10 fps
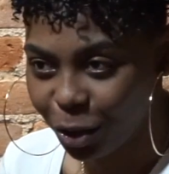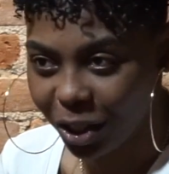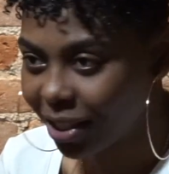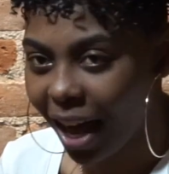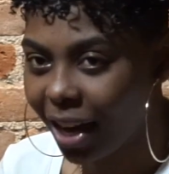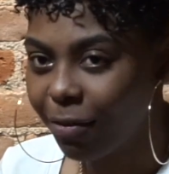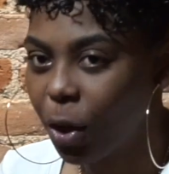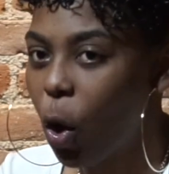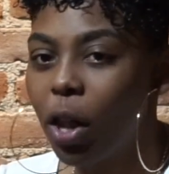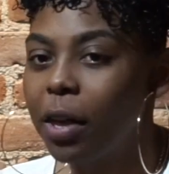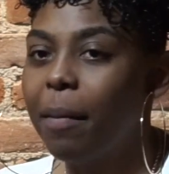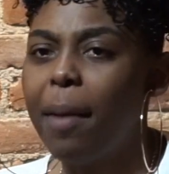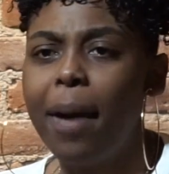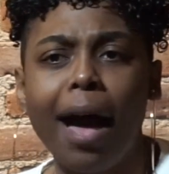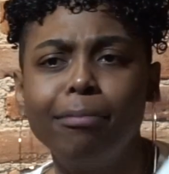She's not even calling my
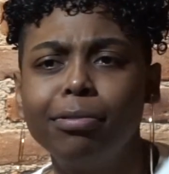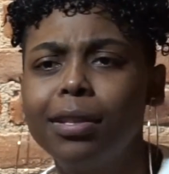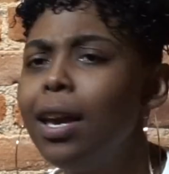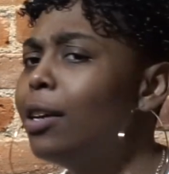pops.